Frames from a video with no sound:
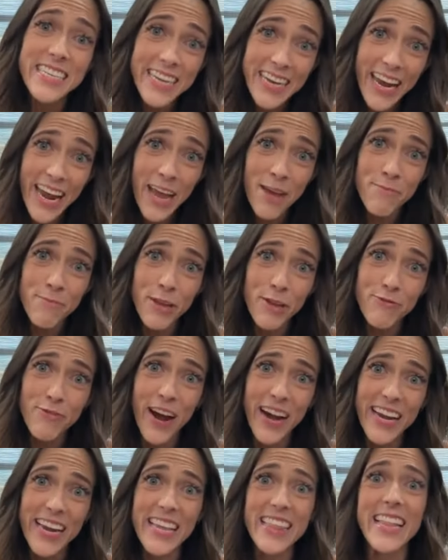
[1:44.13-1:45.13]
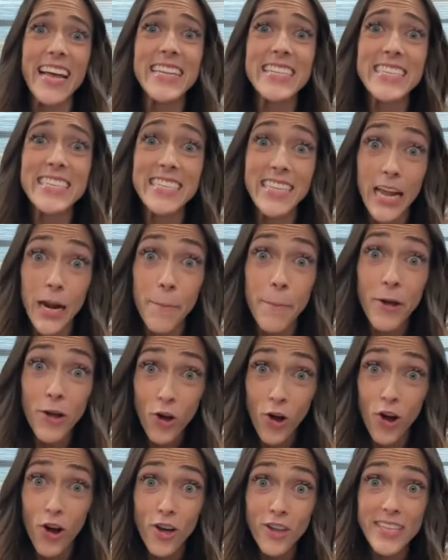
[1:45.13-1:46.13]
D M me ready. Let's set up
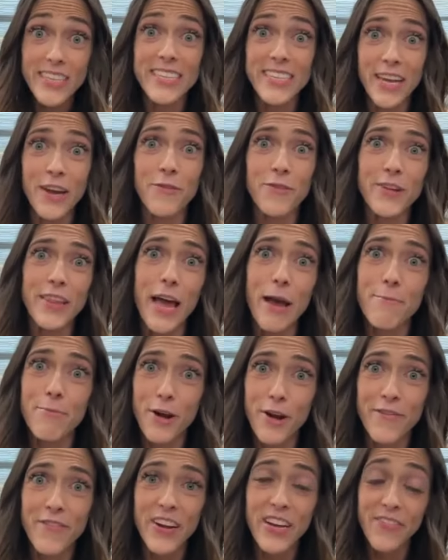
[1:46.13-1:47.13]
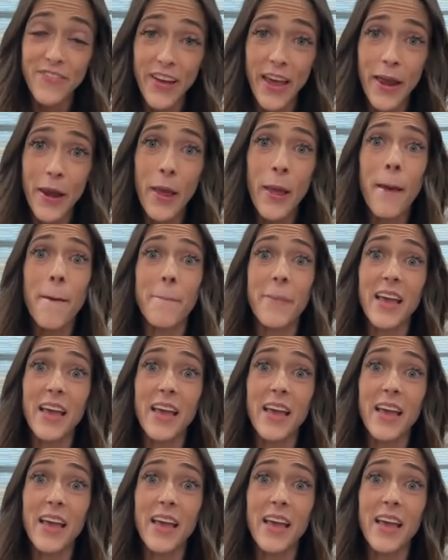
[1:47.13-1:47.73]
a call to see if we're that perfect fit,